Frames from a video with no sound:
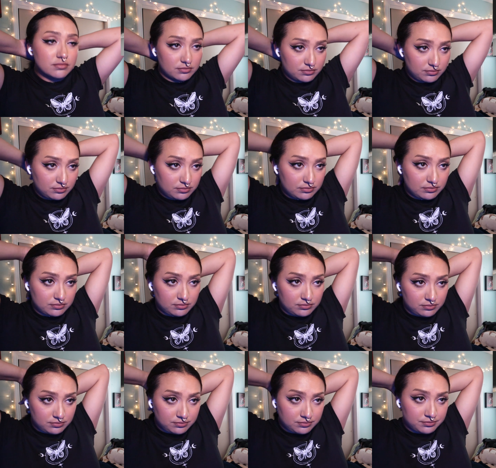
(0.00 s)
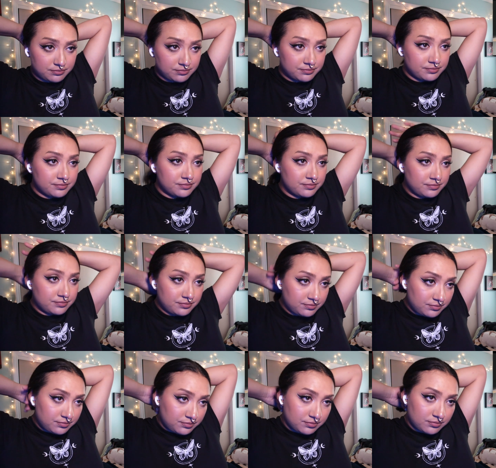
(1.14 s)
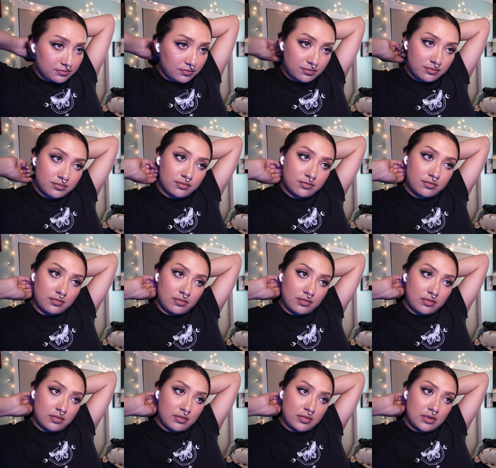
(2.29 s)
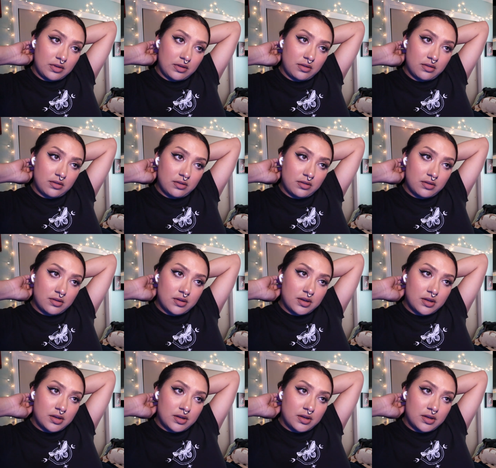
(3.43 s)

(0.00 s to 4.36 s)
(no one is talking)